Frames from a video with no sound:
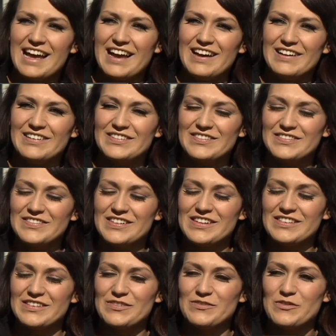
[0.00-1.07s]
have
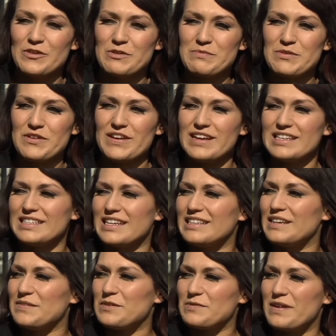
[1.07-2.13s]
the four boys that
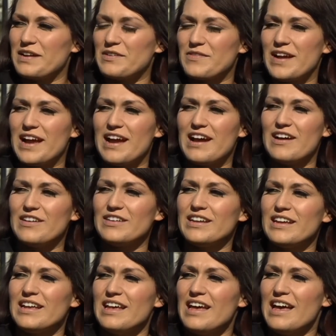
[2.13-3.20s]
love to run around.
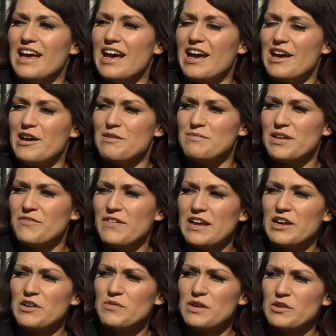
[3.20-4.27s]
Um, if I
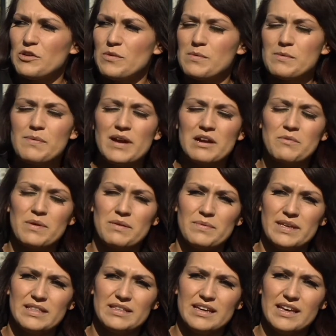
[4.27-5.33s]
go to a normal park where
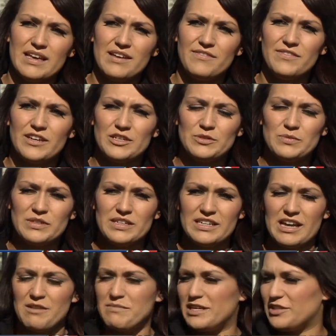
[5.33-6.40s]
we live, there's really
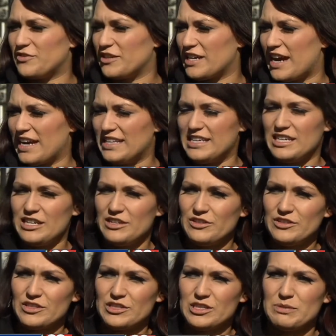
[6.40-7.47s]
not much for Kylie to
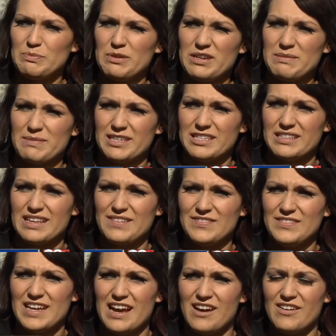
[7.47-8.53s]
do, so she's pretty much
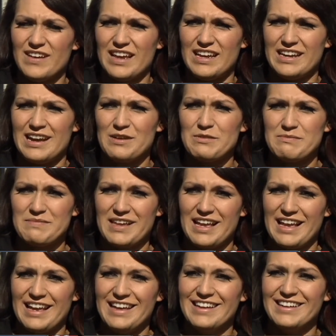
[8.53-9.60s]
left out hanging out with me.